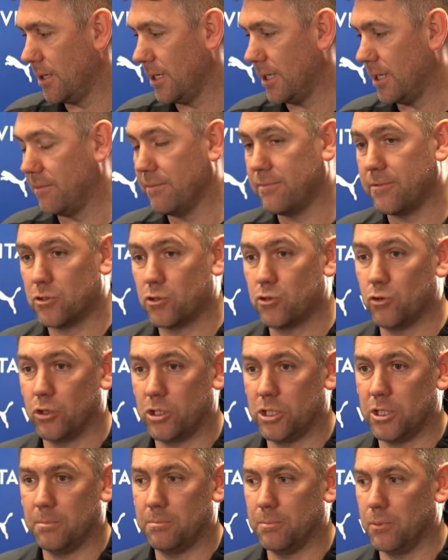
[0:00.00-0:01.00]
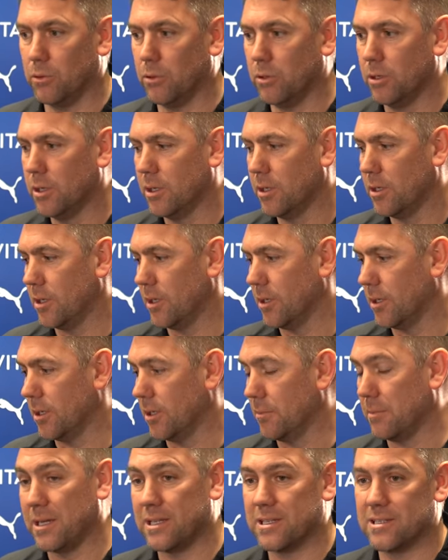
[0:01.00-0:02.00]
infrastructure, but
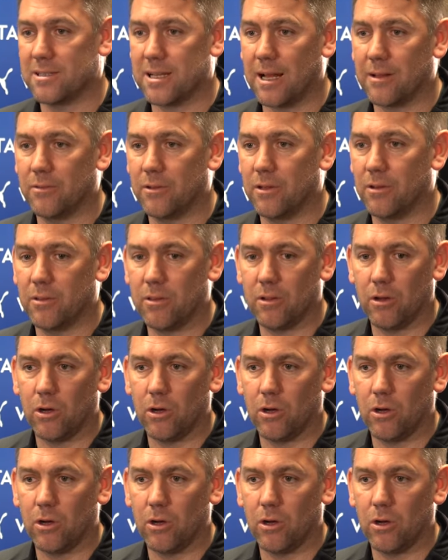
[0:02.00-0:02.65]
in standard,